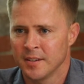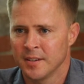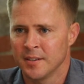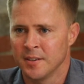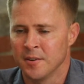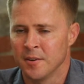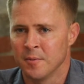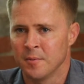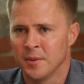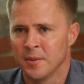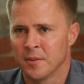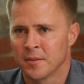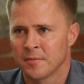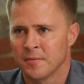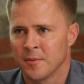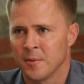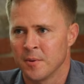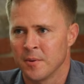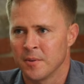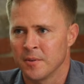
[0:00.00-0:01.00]
You know, we look
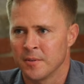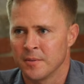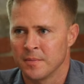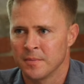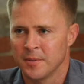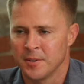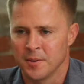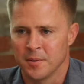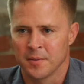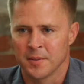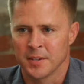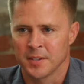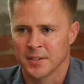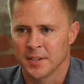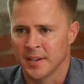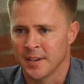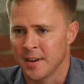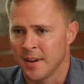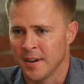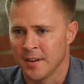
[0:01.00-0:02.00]
for, you know, things
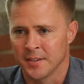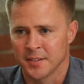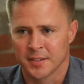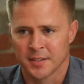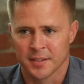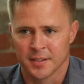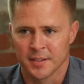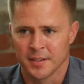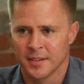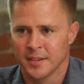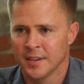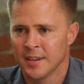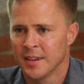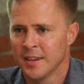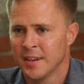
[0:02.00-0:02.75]
like honesty,